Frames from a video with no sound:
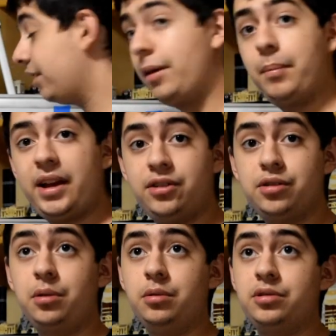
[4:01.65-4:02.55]
The
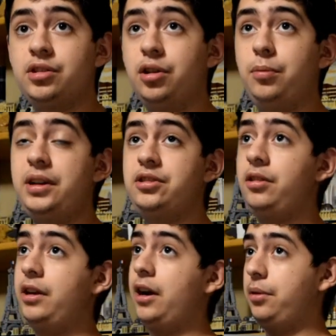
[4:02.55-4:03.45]
mantle. So
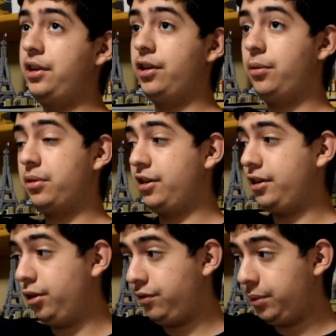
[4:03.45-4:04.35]
basically how we're going to go, we're going to
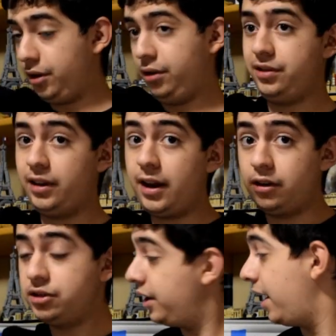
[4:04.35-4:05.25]
go from the earth
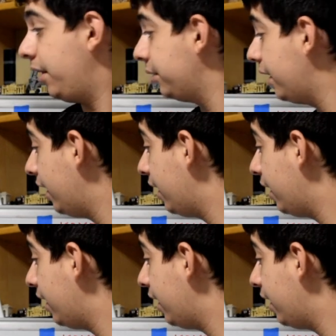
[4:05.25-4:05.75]
layers down.